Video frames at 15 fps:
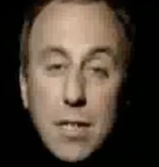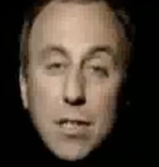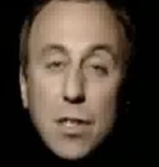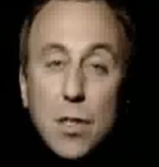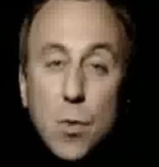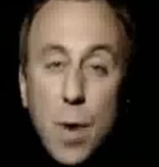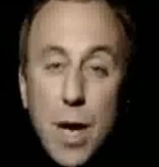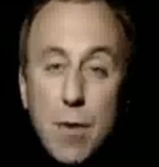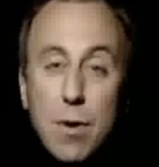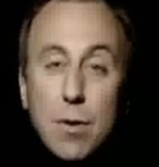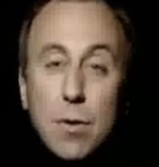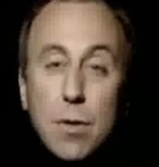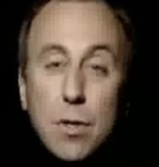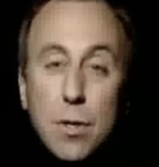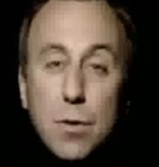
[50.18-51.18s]
That's the square
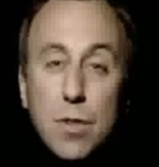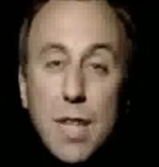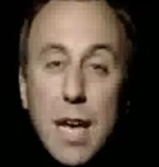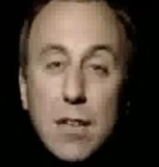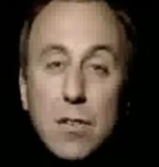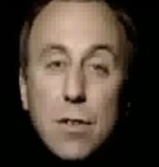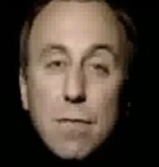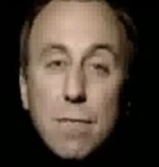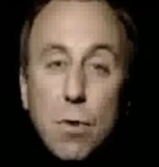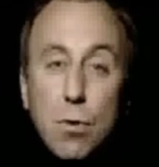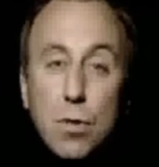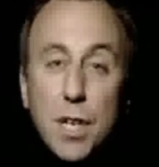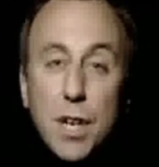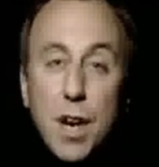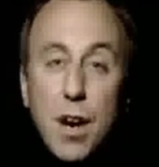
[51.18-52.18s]
root of
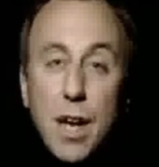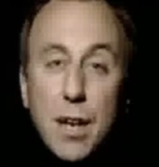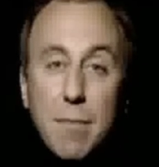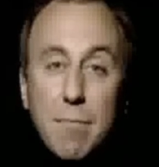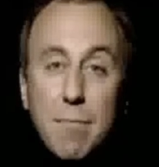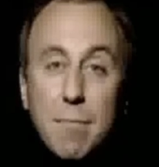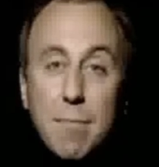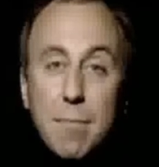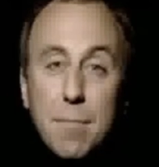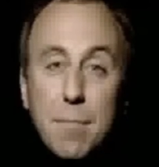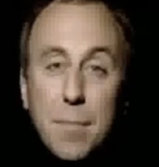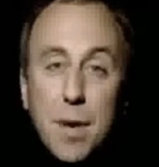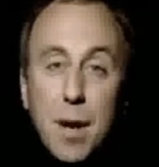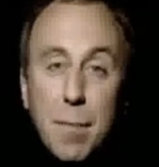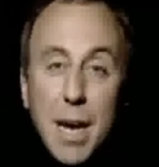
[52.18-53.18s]
2049.
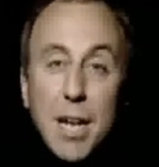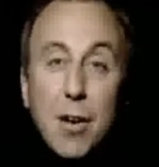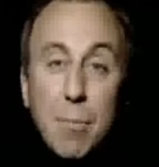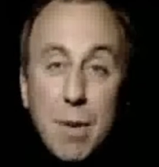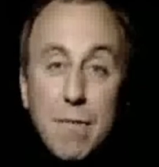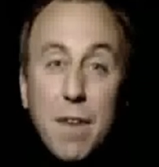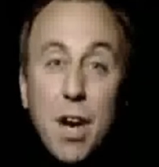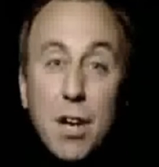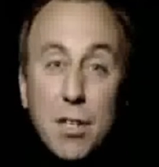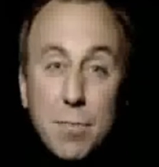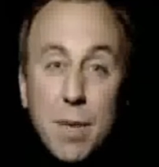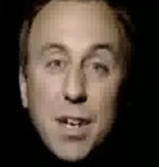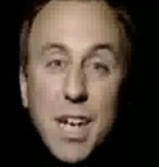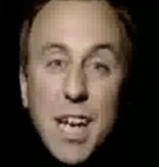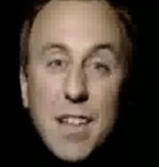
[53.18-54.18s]
I may not be
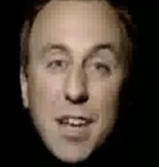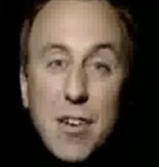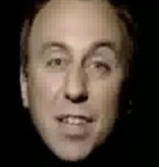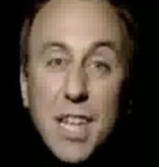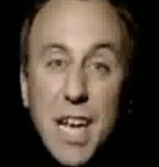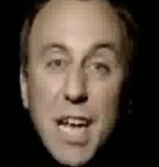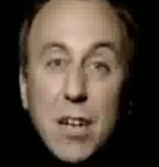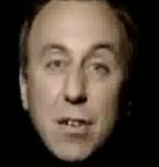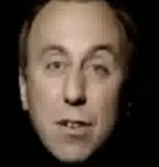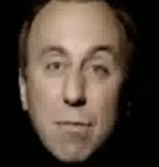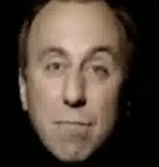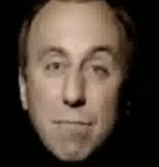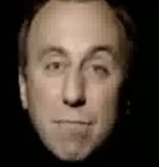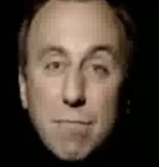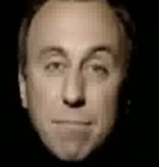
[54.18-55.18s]
fast, but I get there in the end.